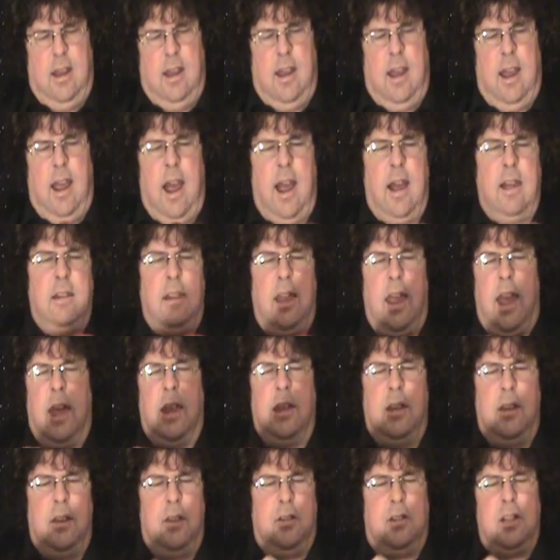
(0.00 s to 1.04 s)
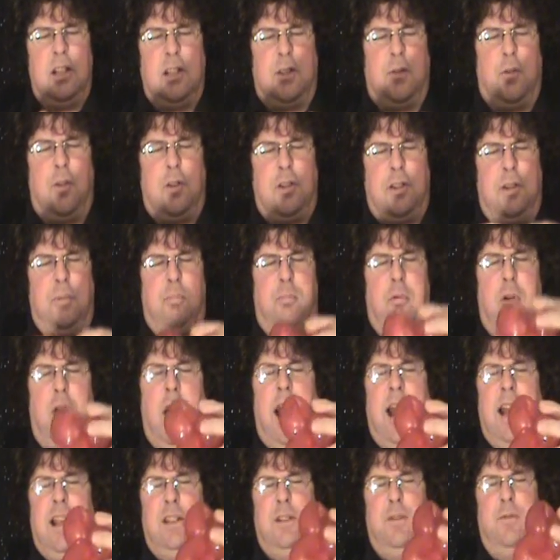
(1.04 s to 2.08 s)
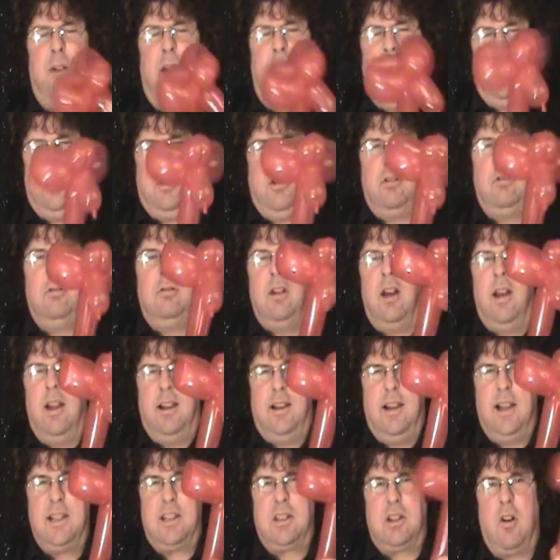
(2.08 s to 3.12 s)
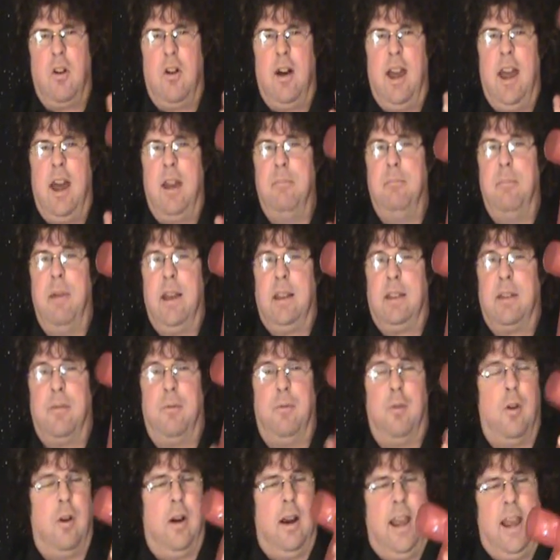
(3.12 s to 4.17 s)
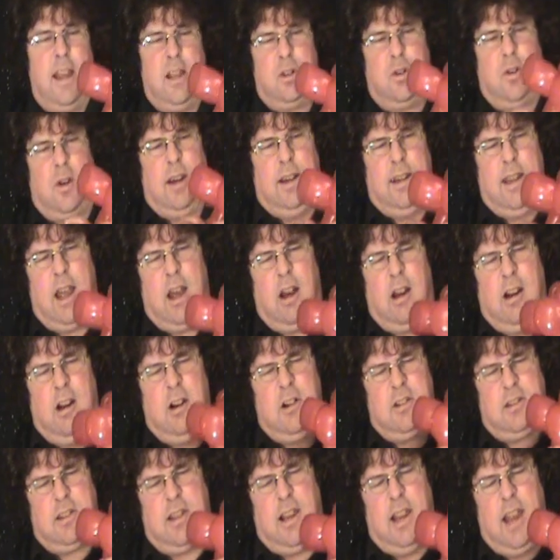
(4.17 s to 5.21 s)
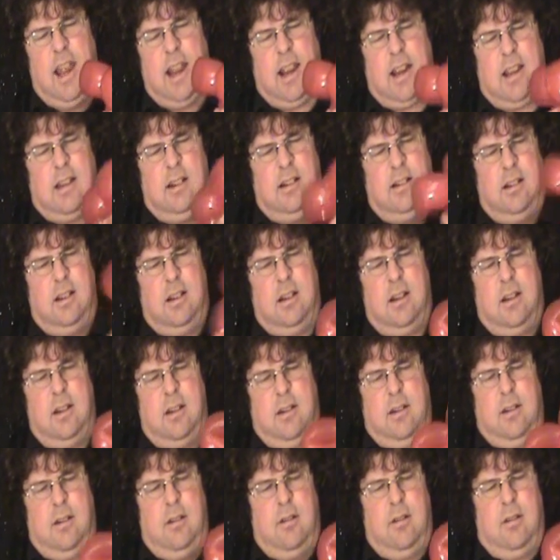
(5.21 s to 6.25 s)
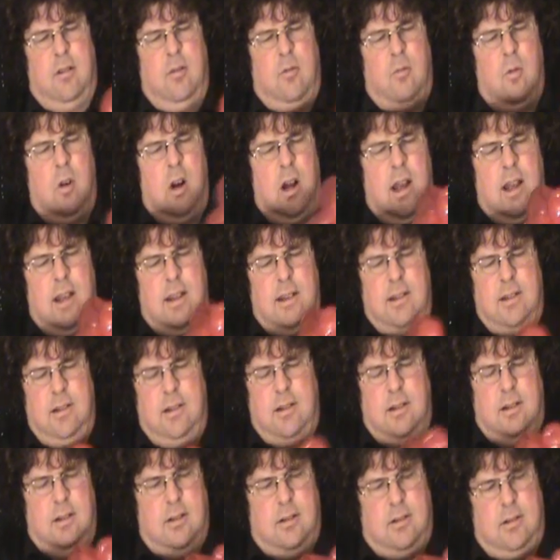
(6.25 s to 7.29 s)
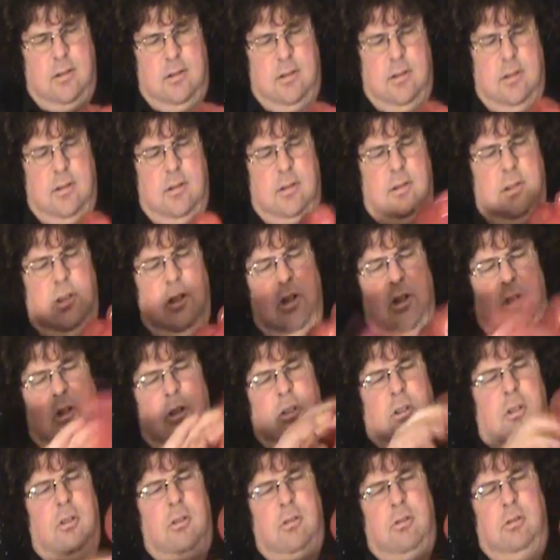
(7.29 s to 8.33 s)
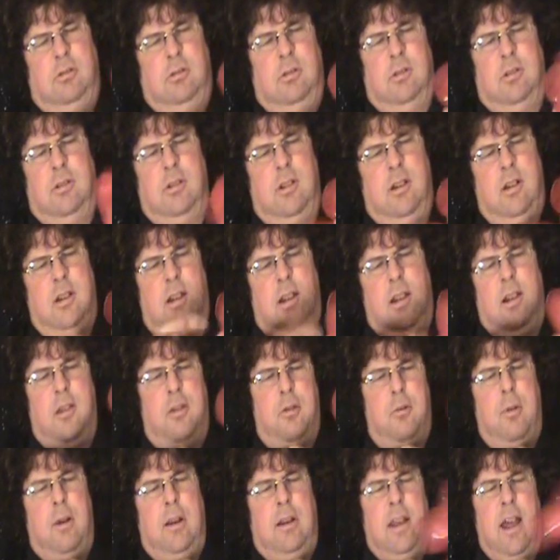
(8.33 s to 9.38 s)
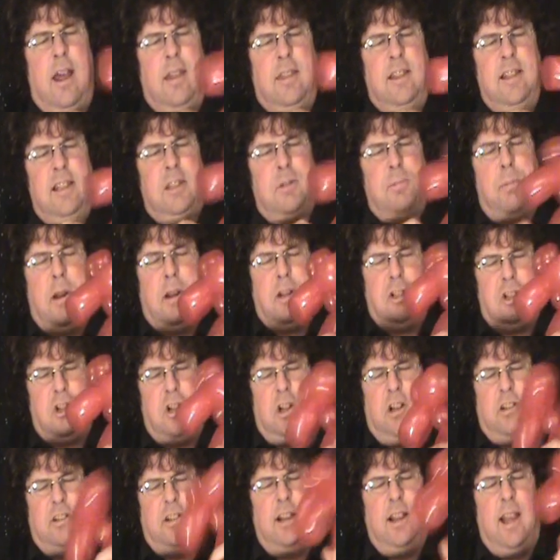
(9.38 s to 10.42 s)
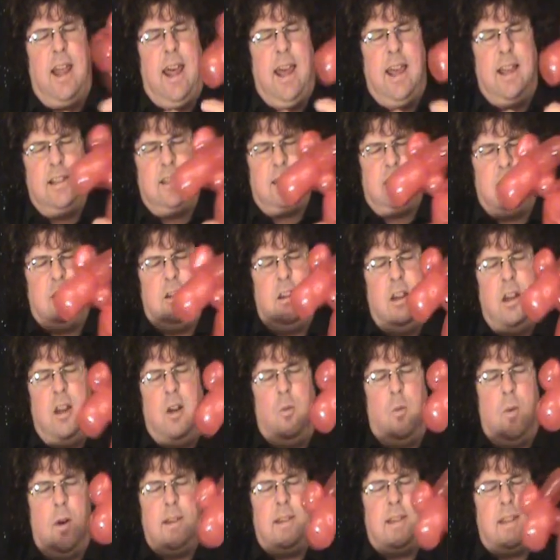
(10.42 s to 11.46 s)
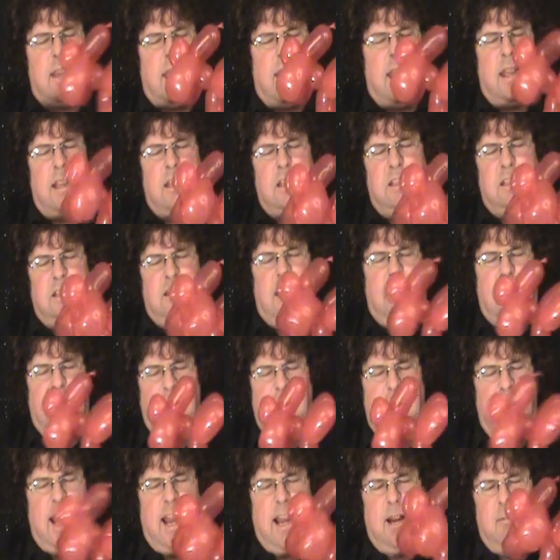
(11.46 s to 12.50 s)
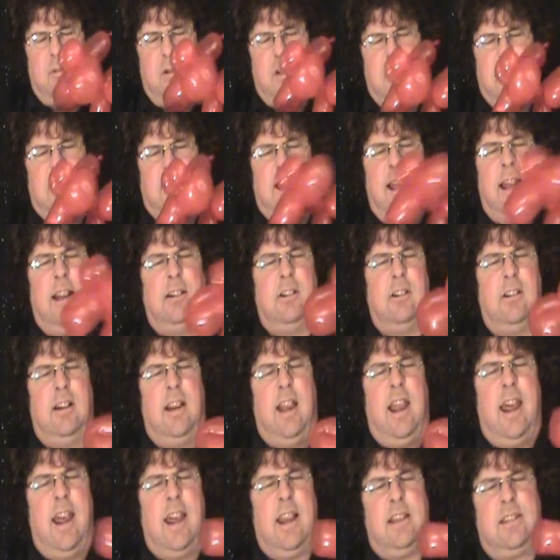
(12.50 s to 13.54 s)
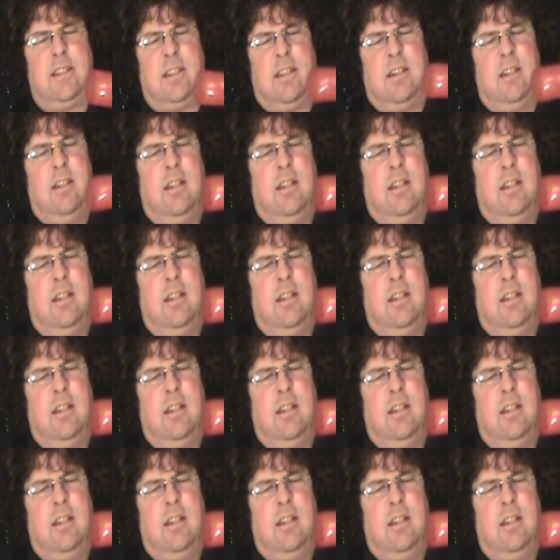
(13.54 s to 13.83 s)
And just for surprise value, let's go ahead and make the 4 legs right now. Here's the neck. 1, 2, 3. Nothing special on the legs. Once again, standard animal, standard legs.